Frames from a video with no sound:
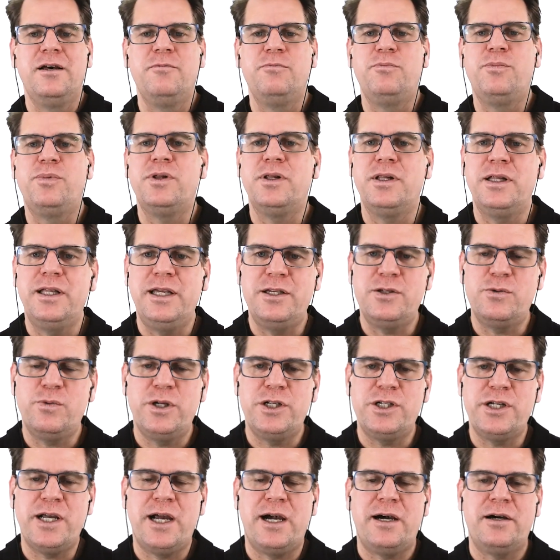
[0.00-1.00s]
please
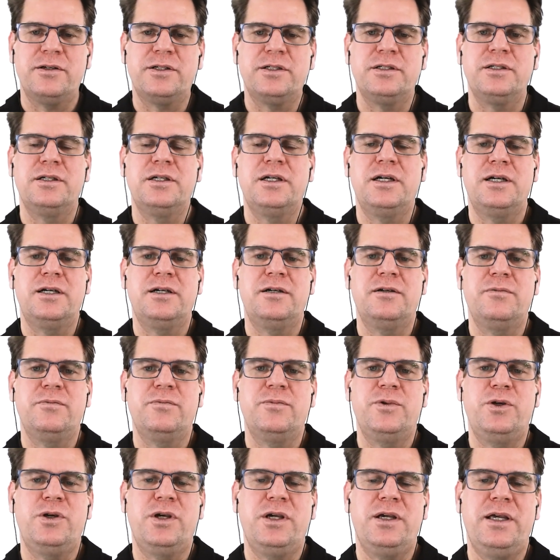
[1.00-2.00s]
reach out.
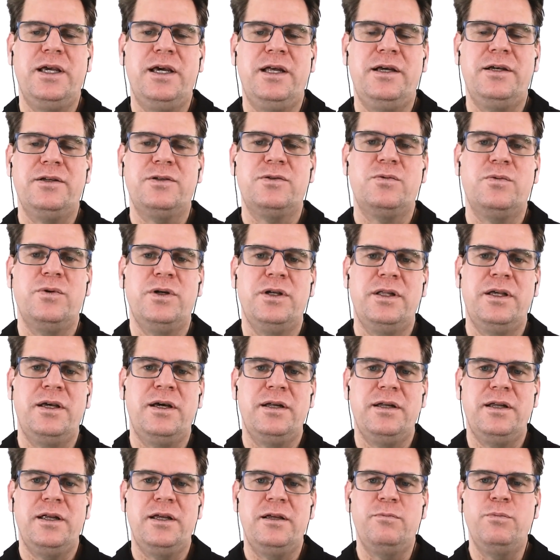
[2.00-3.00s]
You can get us really
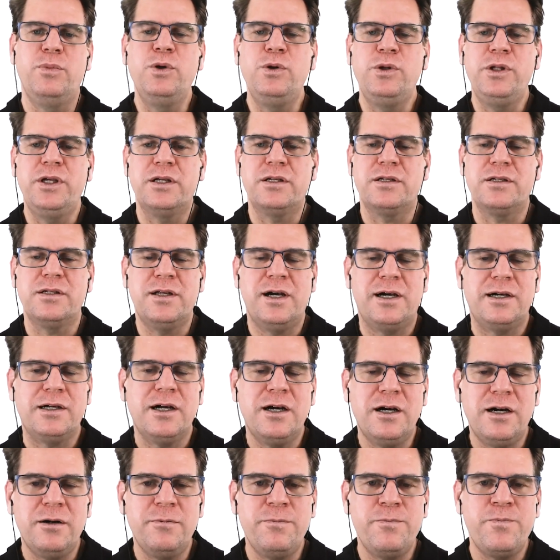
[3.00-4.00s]
at
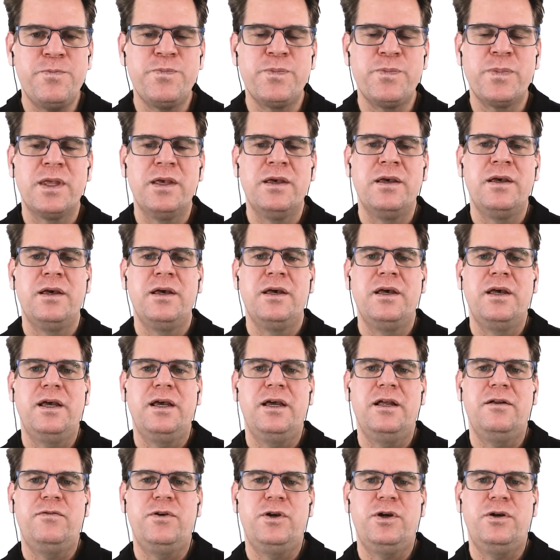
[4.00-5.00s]
ebullient.com. And
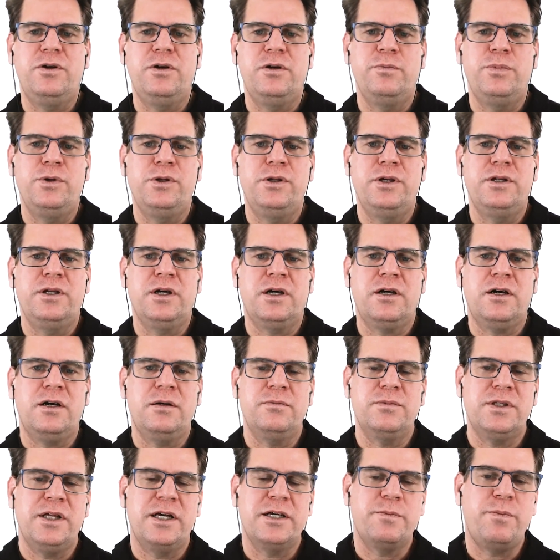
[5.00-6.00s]
if you go to
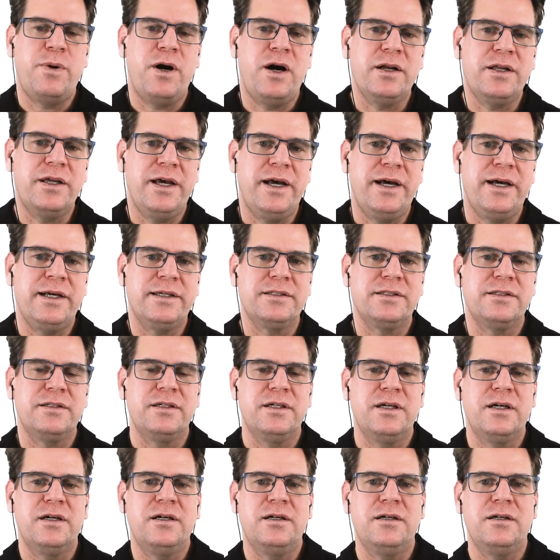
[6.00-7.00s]
ebullient.com/podcast,
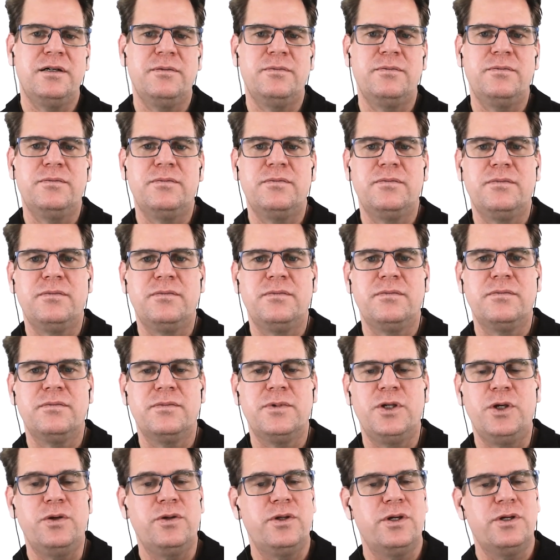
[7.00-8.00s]

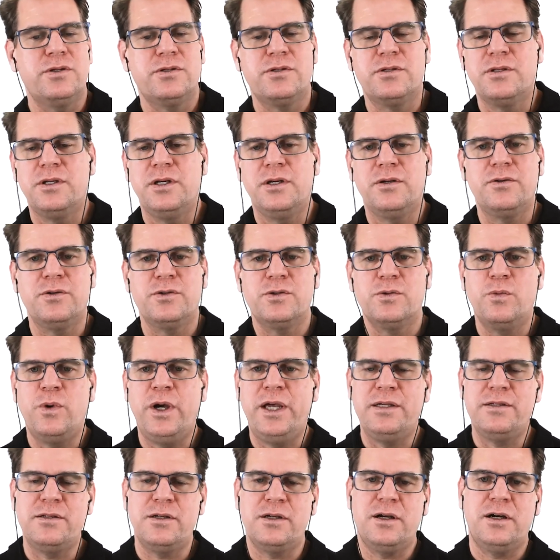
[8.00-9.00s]
there's
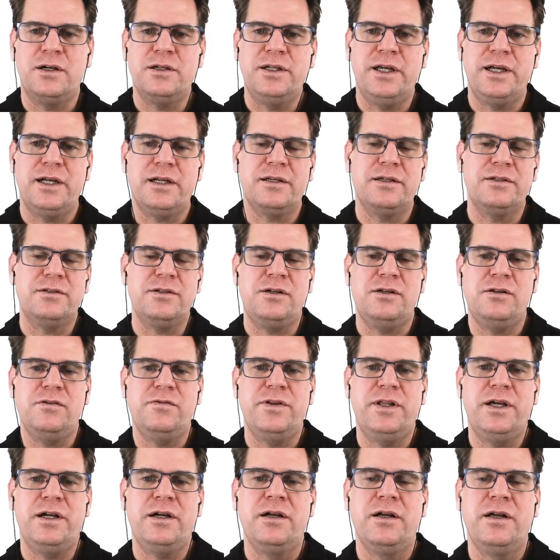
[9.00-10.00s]
ways to contact us all
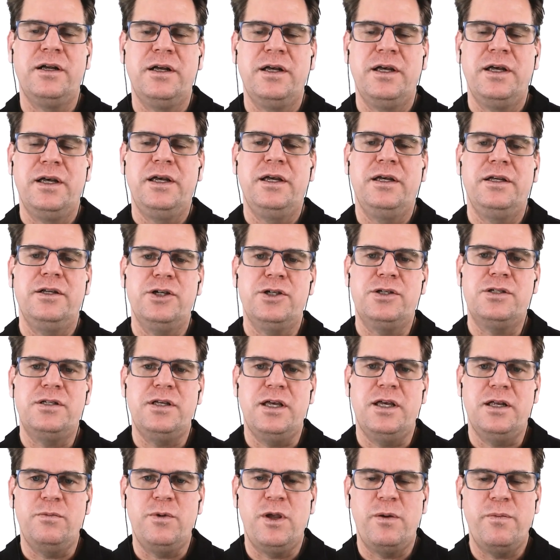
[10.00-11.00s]
over there. Just
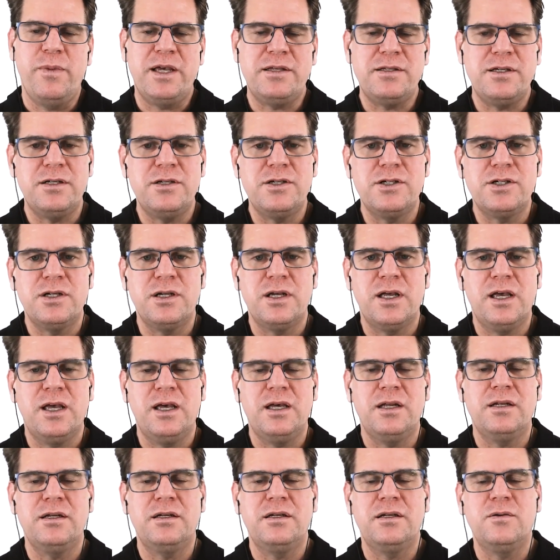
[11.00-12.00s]
send me a message
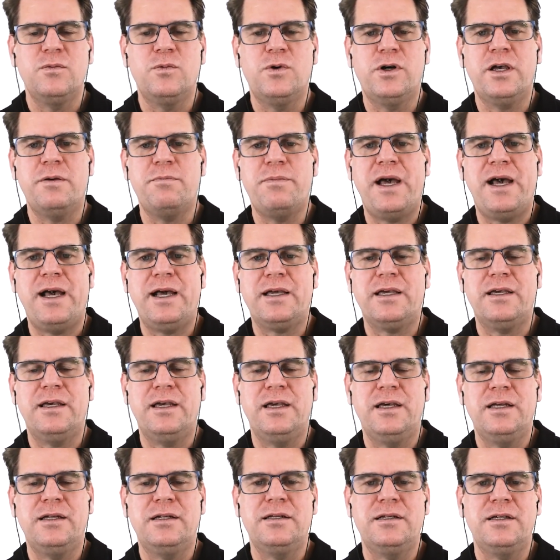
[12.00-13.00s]
and we'll get back
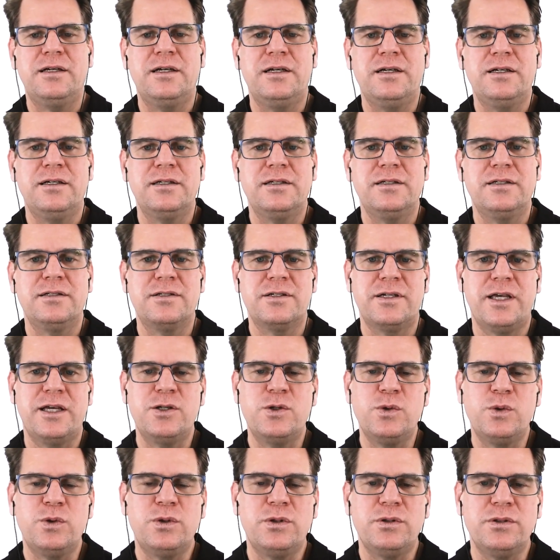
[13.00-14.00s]
and
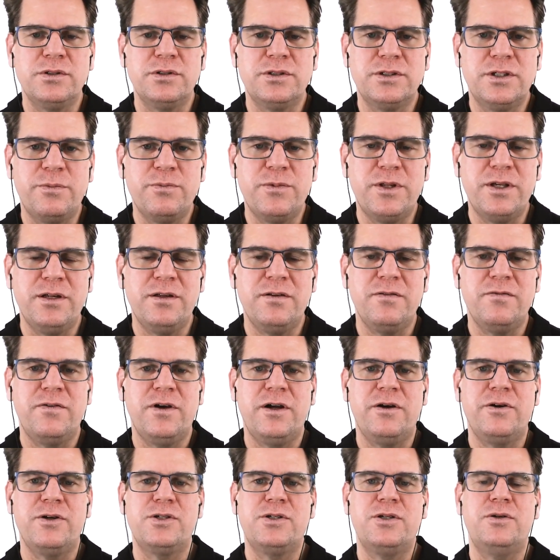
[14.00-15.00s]
schedule something
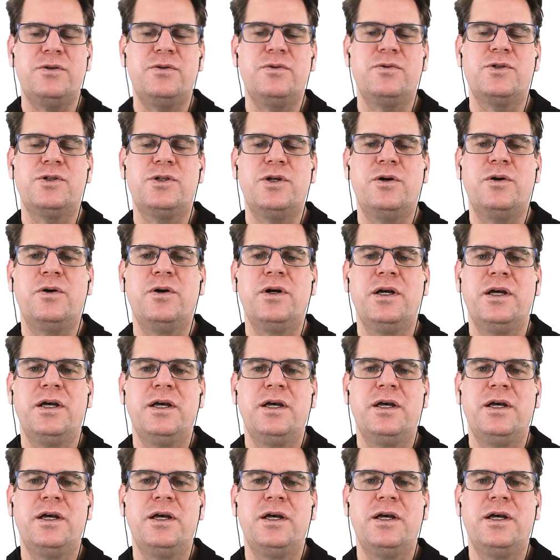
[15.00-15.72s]
very soon. So